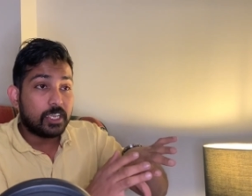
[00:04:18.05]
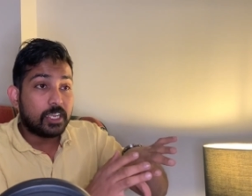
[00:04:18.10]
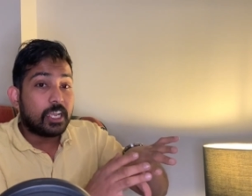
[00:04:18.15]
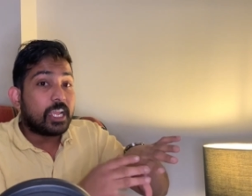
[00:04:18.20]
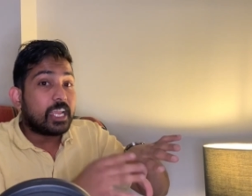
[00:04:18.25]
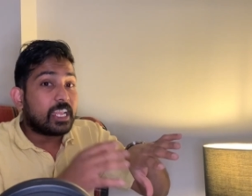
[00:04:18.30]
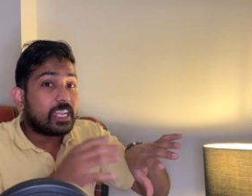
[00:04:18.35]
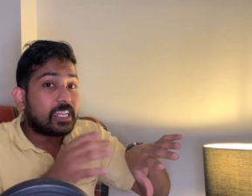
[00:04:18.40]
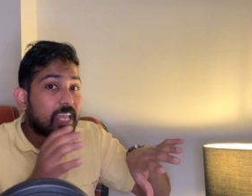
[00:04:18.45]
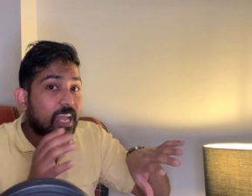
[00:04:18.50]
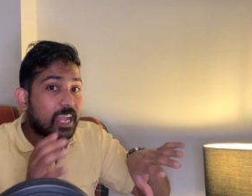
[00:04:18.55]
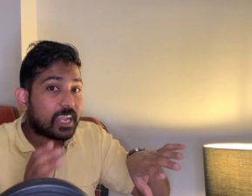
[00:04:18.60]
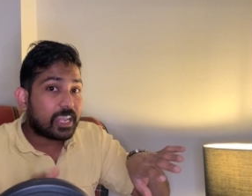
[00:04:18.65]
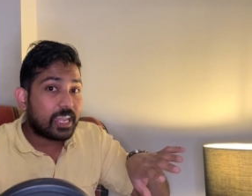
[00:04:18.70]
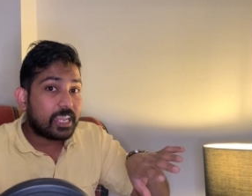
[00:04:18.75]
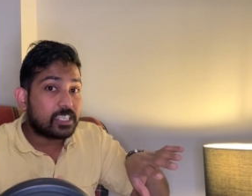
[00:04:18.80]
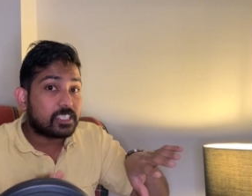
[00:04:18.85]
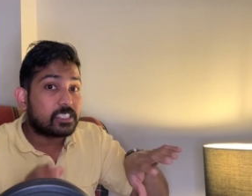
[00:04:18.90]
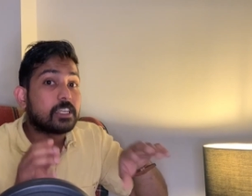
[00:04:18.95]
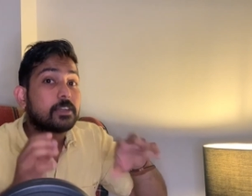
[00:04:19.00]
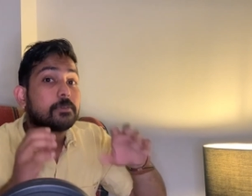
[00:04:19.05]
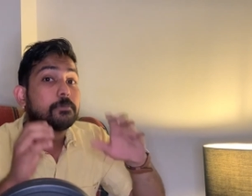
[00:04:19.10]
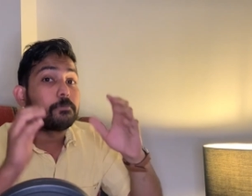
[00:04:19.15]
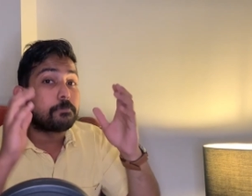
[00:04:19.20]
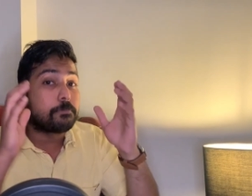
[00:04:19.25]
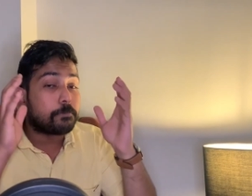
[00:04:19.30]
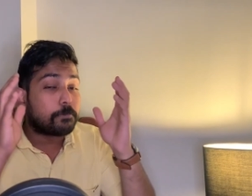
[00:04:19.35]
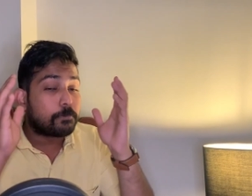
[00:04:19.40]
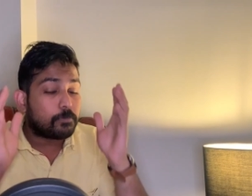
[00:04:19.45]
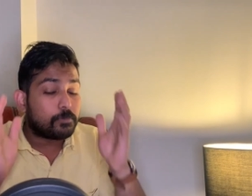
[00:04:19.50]
In that case,
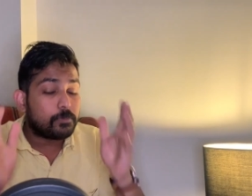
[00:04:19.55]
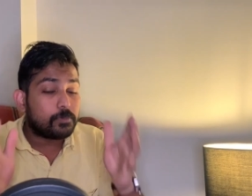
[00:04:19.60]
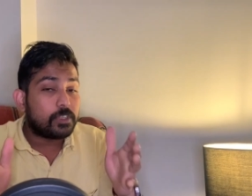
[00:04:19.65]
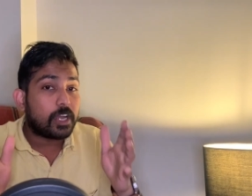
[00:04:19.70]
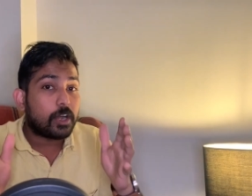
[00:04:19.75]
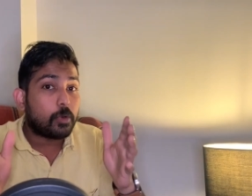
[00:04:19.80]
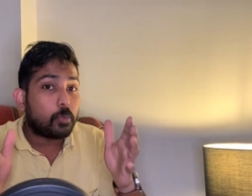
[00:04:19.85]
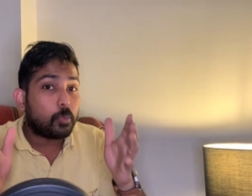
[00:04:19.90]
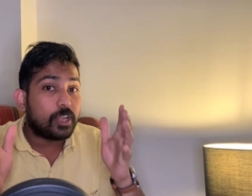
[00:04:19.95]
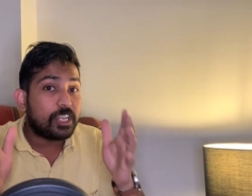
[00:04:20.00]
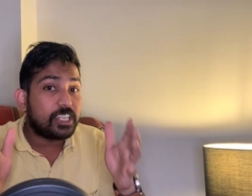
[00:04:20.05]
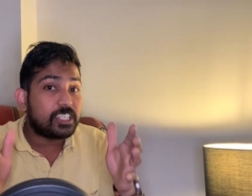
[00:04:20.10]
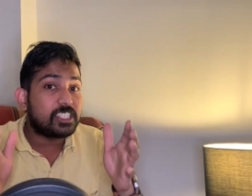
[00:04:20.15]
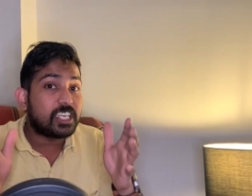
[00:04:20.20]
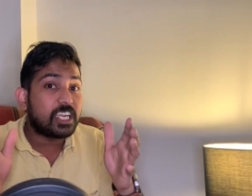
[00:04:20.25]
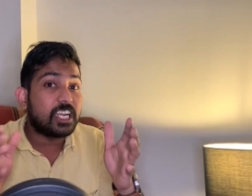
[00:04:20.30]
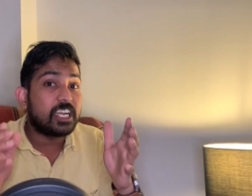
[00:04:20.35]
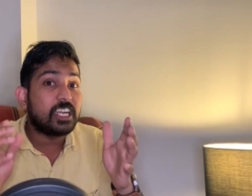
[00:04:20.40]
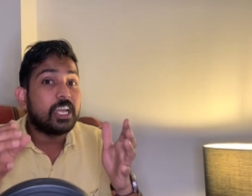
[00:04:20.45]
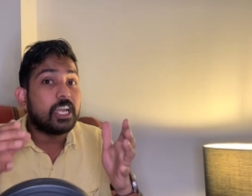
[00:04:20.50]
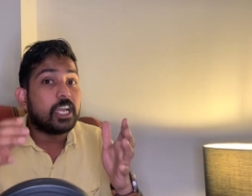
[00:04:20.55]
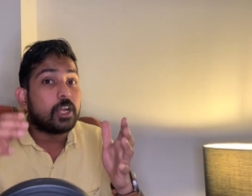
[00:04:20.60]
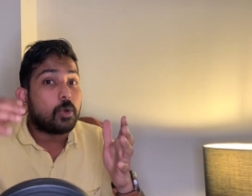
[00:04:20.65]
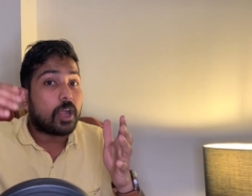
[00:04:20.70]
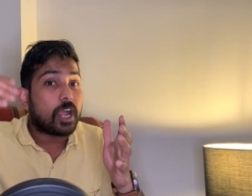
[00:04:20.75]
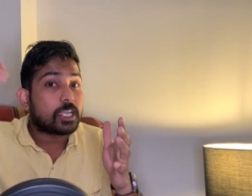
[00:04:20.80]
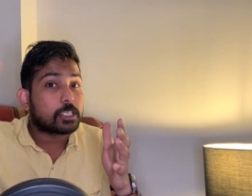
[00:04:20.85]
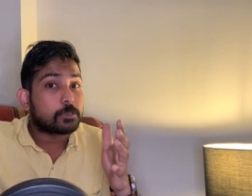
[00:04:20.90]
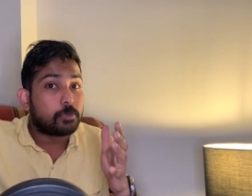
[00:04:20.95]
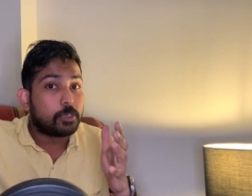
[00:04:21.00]
the windshield
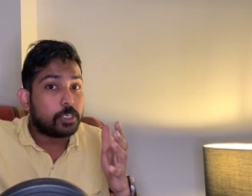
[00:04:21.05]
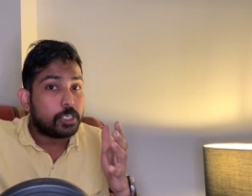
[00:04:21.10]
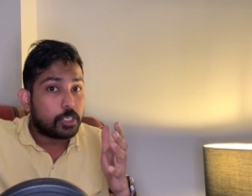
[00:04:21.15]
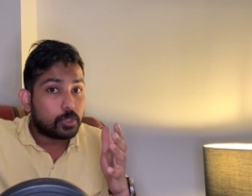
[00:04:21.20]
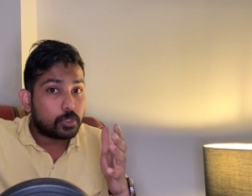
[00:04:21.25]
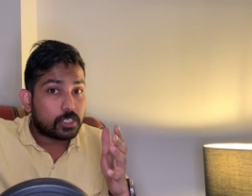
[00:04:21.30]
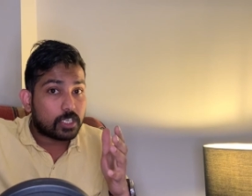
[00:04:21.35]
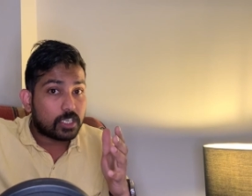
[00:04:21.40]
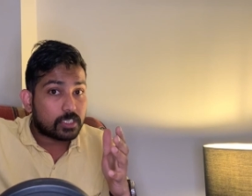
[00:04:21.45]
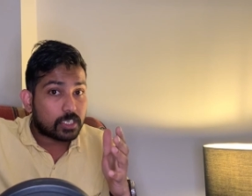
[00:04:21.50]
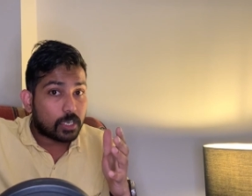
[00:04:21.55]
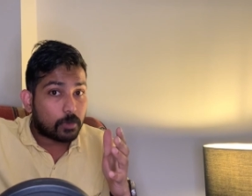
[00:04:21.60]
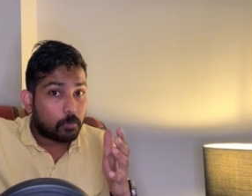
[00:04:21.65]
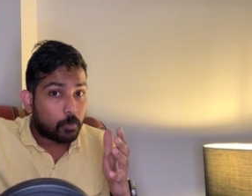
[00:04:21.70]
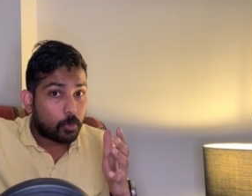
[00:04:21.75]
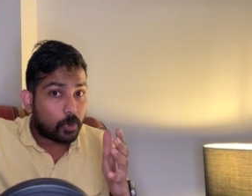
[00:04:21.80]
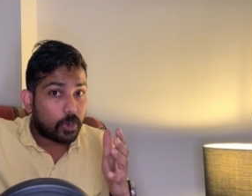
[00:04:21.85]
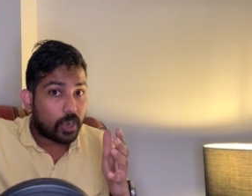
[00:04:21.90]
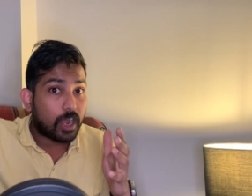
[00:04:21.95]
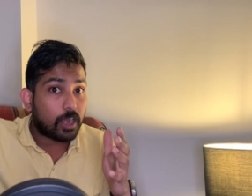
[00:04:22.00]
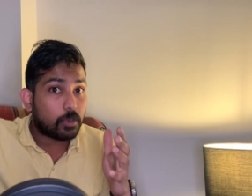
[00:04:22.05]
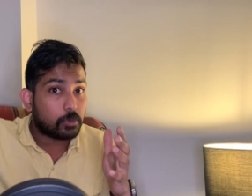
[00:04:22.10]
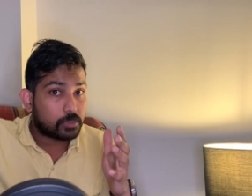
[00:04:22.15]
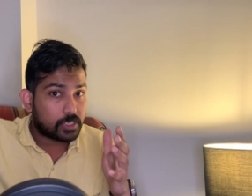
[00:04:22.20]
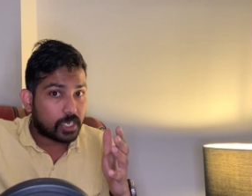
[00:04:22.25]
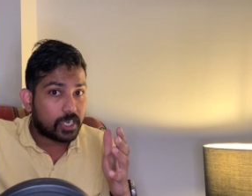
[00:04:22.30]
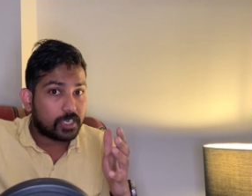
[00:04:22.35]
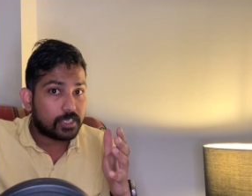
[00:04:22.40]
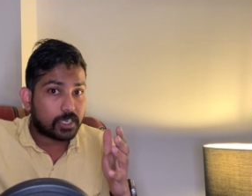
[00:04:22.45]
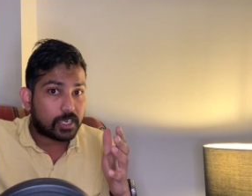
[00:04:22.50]
has produced somewhere
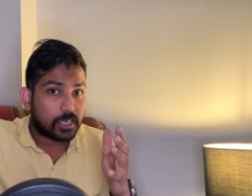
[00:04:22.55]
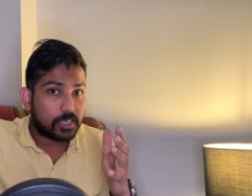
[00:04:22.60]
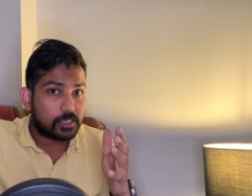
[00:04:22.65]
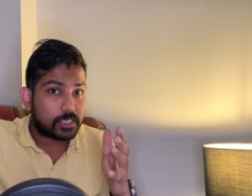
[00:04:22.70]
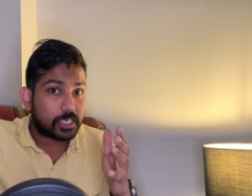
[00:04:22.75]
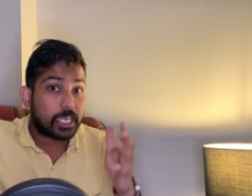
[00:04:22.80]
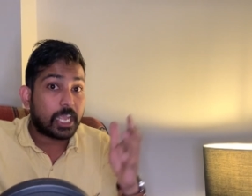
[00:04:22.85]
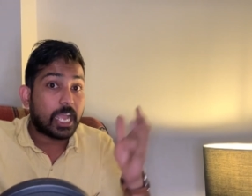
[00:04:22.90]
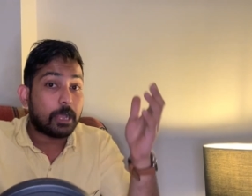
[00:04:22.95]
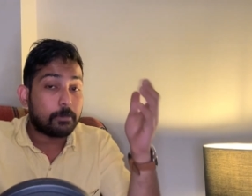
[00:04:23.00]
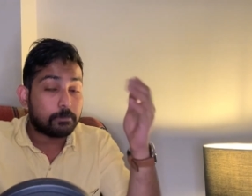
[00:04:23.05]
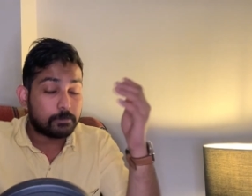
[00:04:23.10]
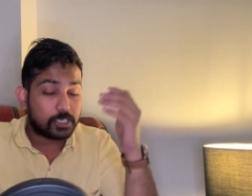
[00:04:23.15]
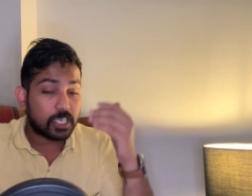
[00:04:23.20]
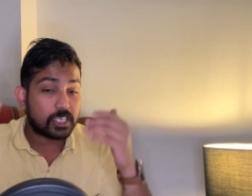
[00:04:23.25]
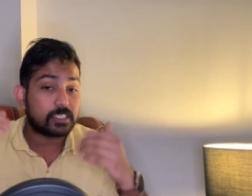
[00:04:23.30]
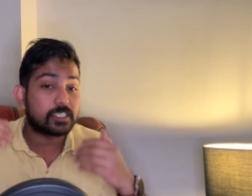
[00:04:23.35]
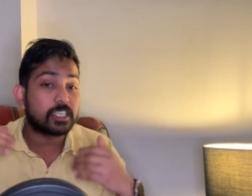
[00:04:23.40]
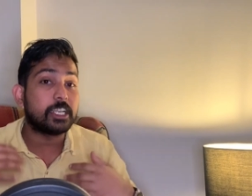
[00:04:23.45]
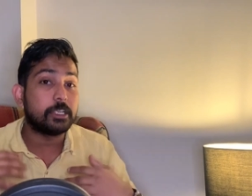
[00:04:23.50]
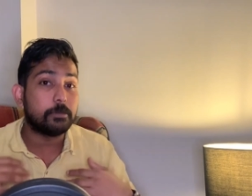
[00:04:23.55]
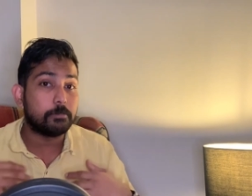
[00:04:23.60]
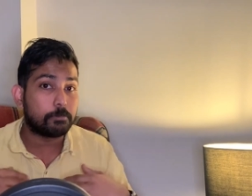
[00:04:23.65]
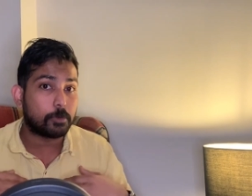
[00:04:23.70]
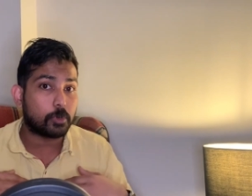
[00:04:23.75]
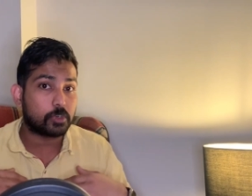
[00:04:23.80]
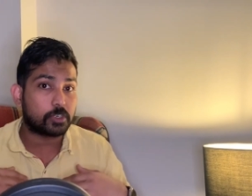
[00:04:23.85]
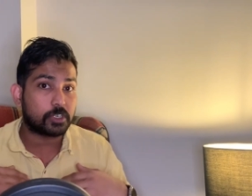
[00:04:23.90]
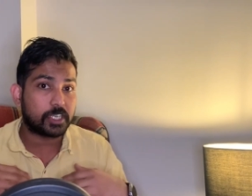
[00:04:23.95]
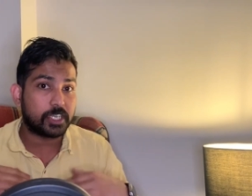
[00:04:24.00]
outside the country. I'm just an
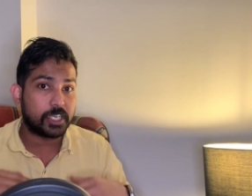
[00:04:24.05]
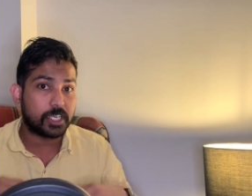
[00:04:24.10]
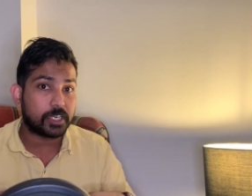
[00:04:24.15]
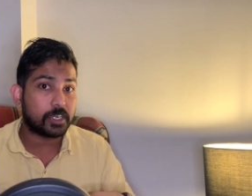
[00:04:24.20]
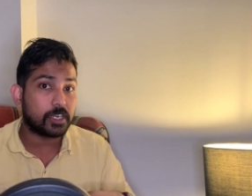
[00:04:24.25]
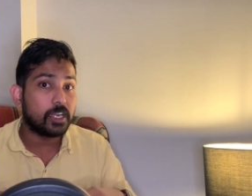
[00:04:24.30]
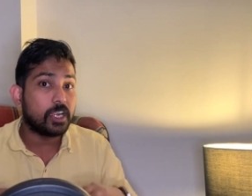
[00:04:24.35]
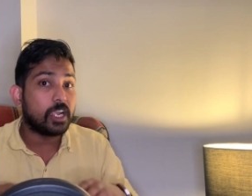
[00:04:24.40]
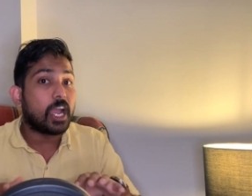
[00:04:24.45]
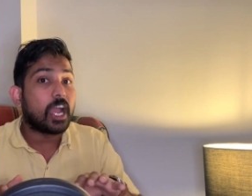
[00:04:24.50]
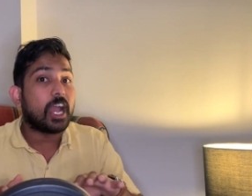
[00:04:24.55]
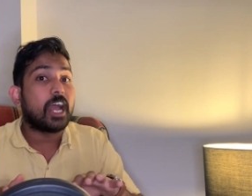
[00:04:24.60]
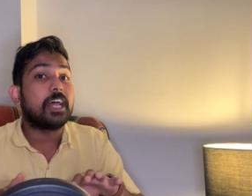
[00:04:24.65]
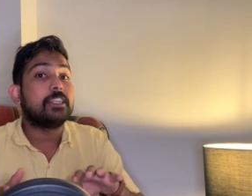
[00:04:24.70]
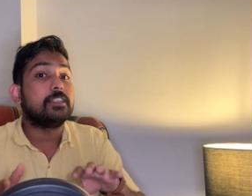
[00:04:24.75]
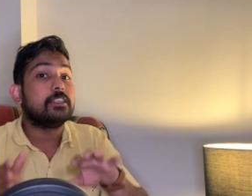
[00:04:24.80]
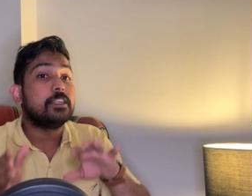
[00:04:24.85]
importer here and